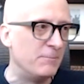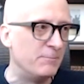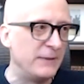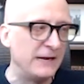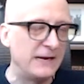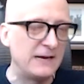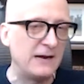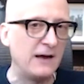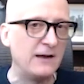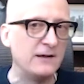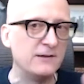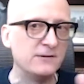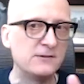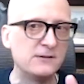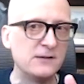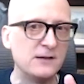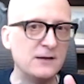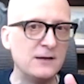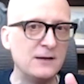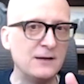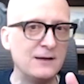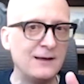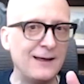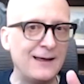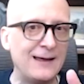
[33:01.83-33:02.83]
Because
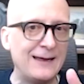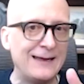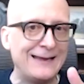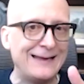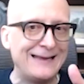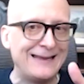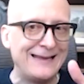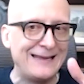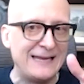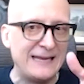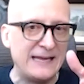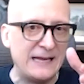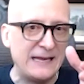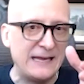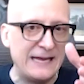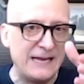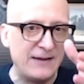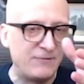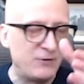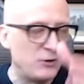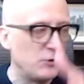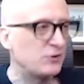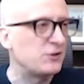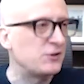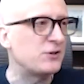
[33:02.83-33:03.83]

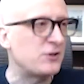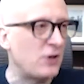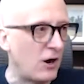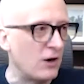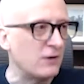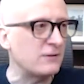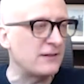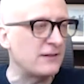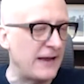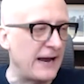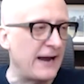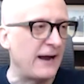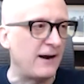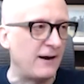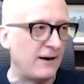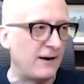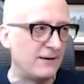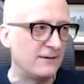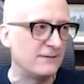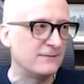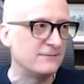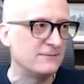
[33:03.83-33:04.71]
if you start there,